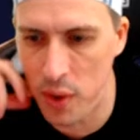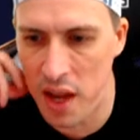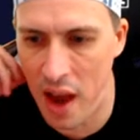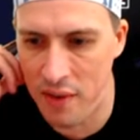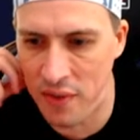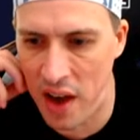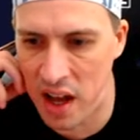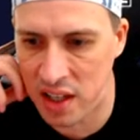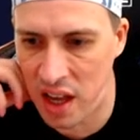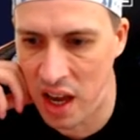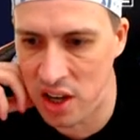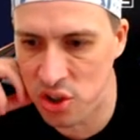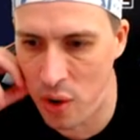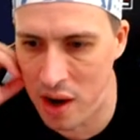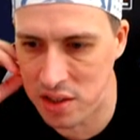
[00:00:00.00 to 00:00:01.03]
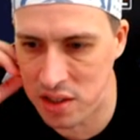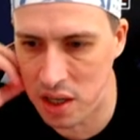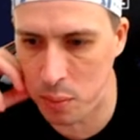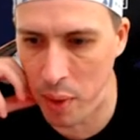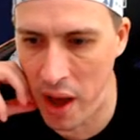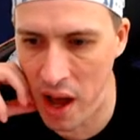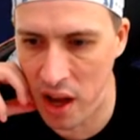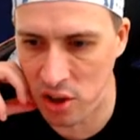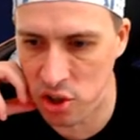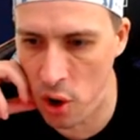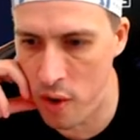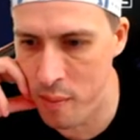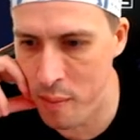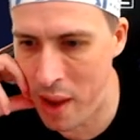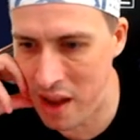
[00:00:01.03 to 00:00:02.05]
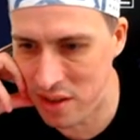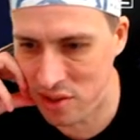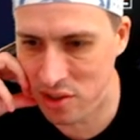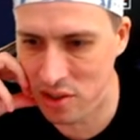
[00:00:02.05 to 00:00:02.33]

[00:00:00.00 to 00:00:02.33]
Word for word: have arcade Jurassic Park, Joe and Mass,